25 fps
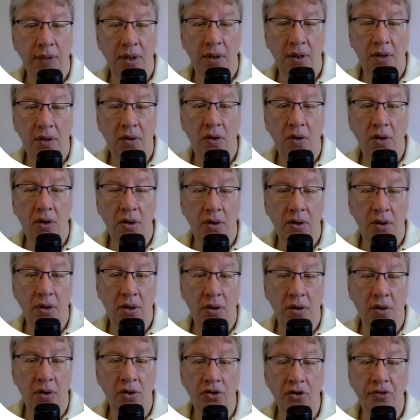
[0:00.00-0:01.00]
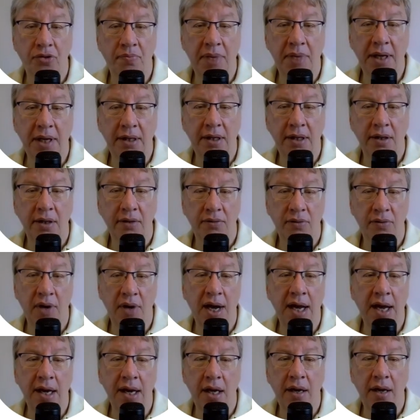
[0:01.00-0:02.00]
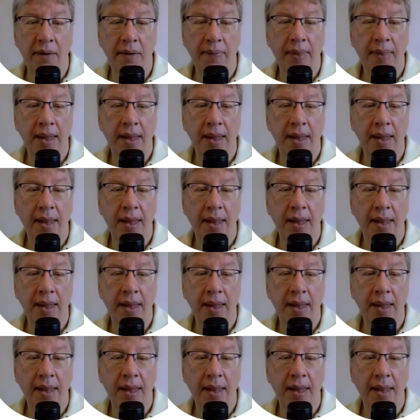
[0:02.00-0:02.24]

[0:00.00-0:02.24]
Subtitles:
or a horseback rider.